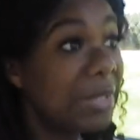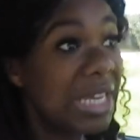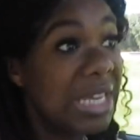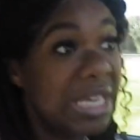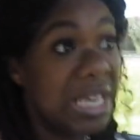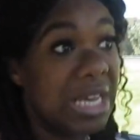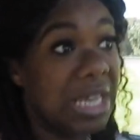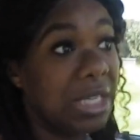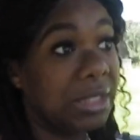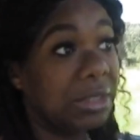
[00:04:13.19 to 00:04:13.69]

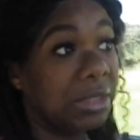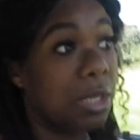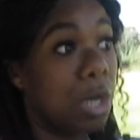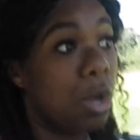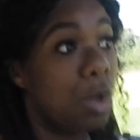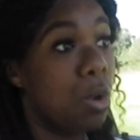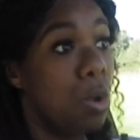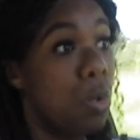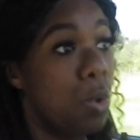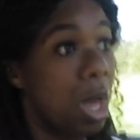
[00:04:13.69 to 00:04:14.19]
yeah,
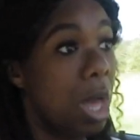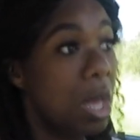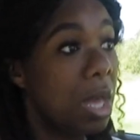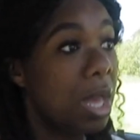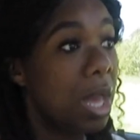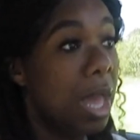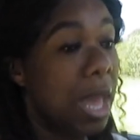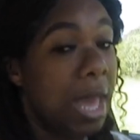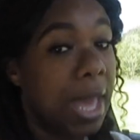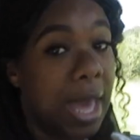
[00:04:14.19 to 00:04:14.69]
so
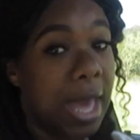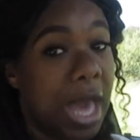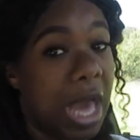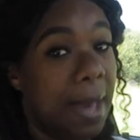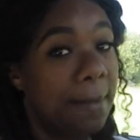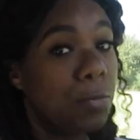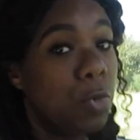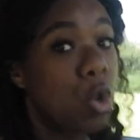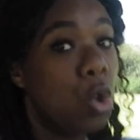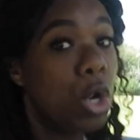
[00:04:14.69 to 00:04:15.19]

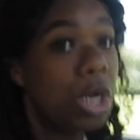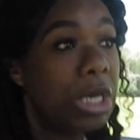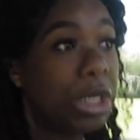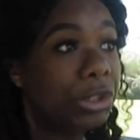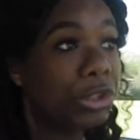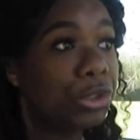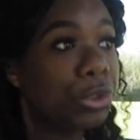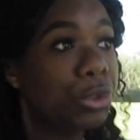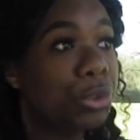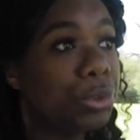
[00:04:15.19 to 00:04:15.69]
I'm
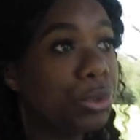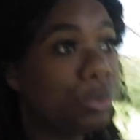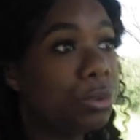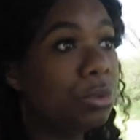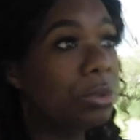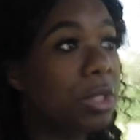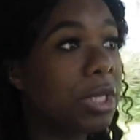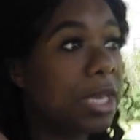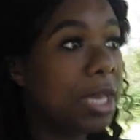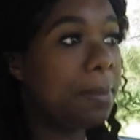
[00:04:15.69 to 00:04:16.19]
going
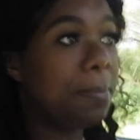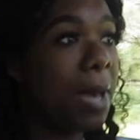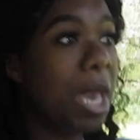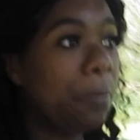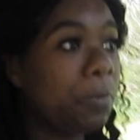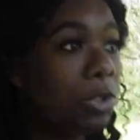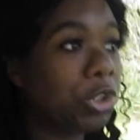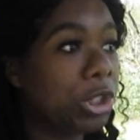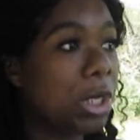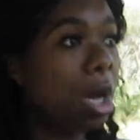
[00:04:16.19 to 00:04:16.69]
to get
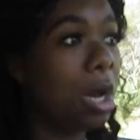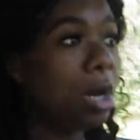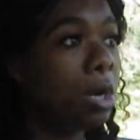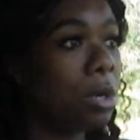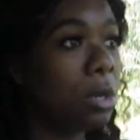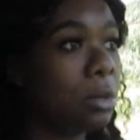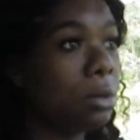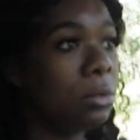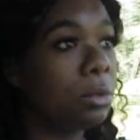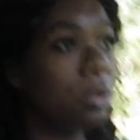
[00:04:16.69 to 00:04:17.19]
back with
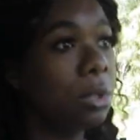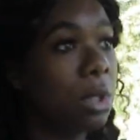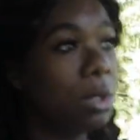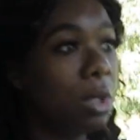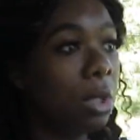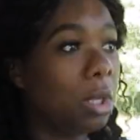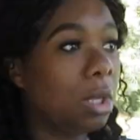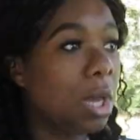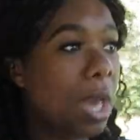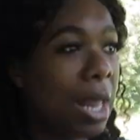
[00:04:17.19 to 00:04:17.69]
y'all.
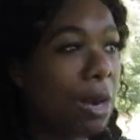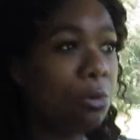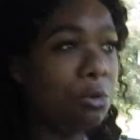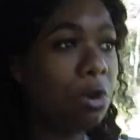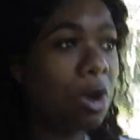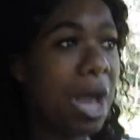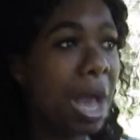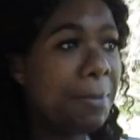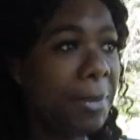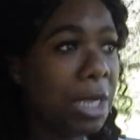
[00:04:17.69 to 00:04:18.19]
I don't know,
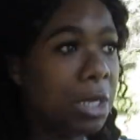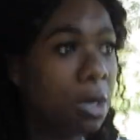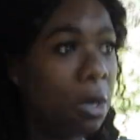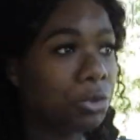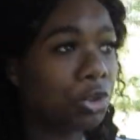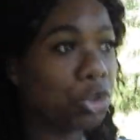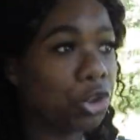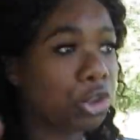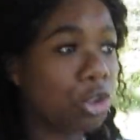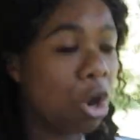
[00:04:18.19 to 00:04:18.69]
I may go
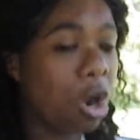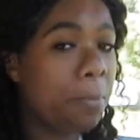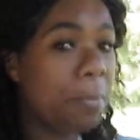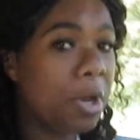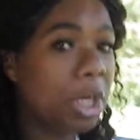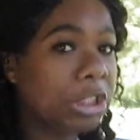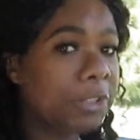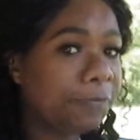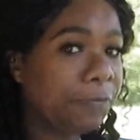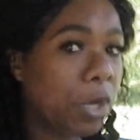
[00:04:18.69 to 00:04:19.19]
to
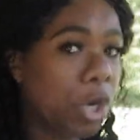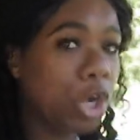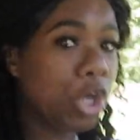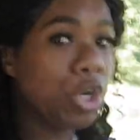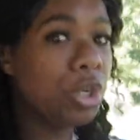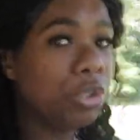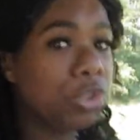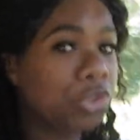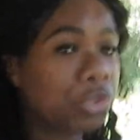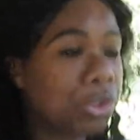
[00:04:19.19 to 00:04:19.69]
Starbucks
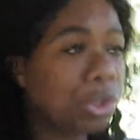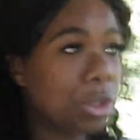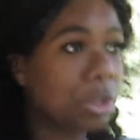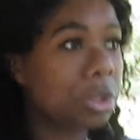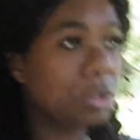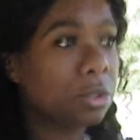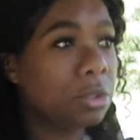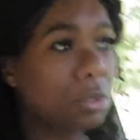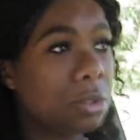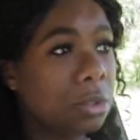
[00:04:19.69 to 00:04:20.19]
first,
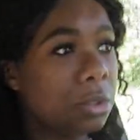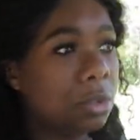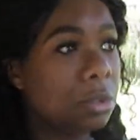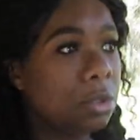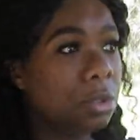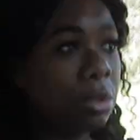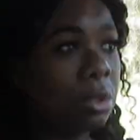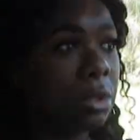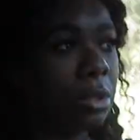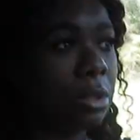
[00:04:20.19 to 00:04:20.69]

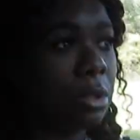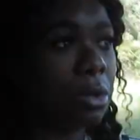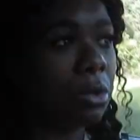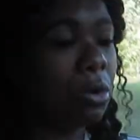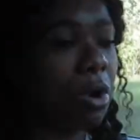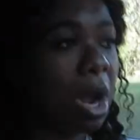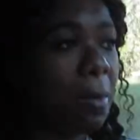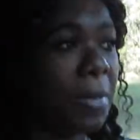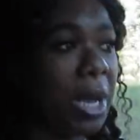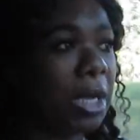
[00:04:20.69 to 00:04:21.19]

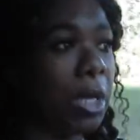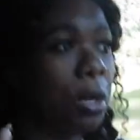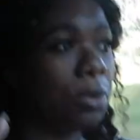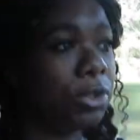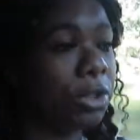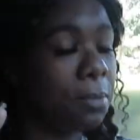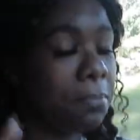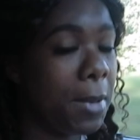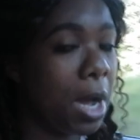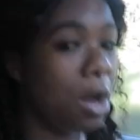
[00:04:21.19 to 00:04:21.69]
or I may go
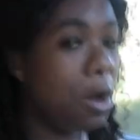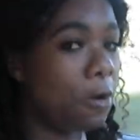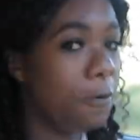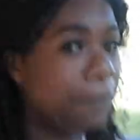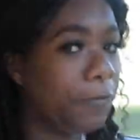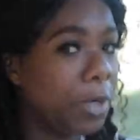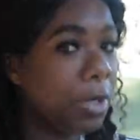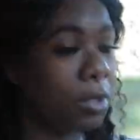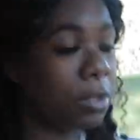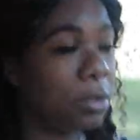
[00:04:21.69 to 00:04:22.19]
to the mall
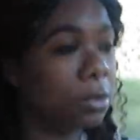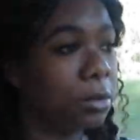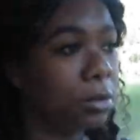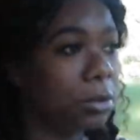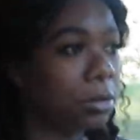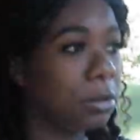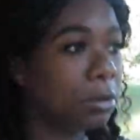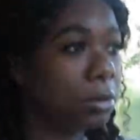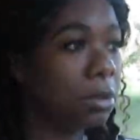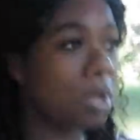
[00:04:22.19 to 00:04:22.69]

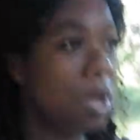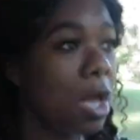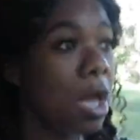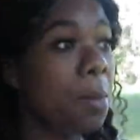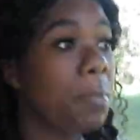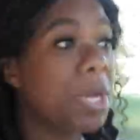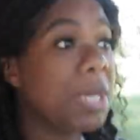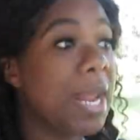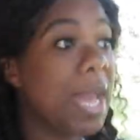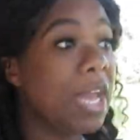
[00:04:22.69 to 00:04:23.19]

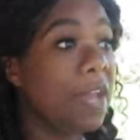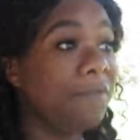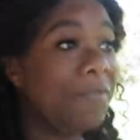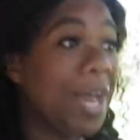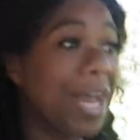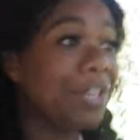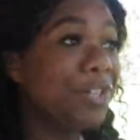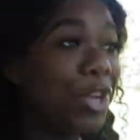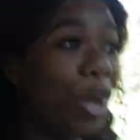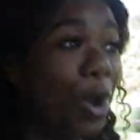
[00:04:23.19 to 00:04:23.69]
first. But now, if
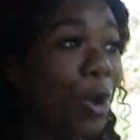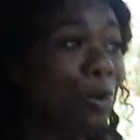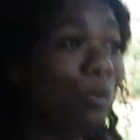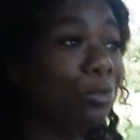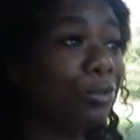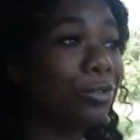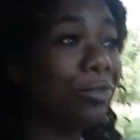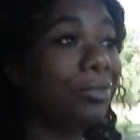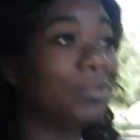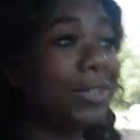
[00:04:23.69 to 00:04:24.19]
I
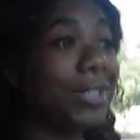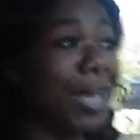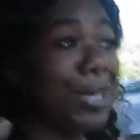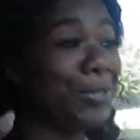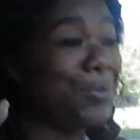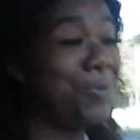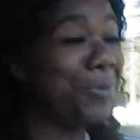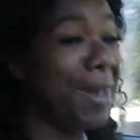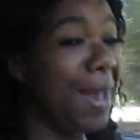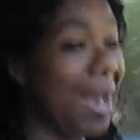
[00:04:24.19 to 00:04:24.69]
don't
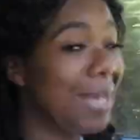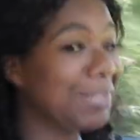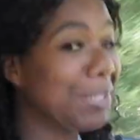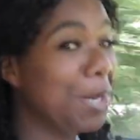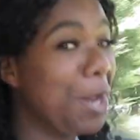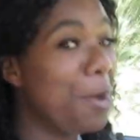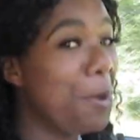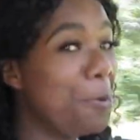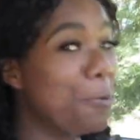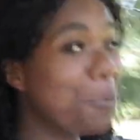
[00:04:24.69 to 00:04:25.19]
take you guys
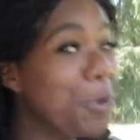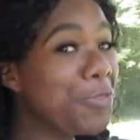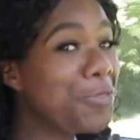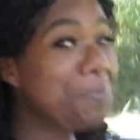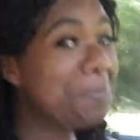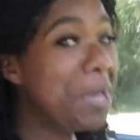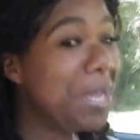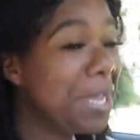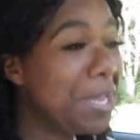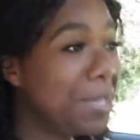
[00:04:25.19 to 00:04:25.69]
along with
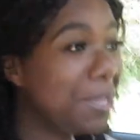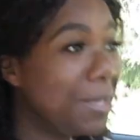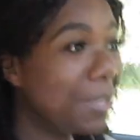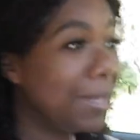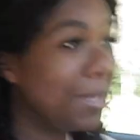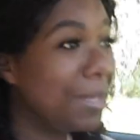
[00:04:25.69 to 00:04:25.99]
me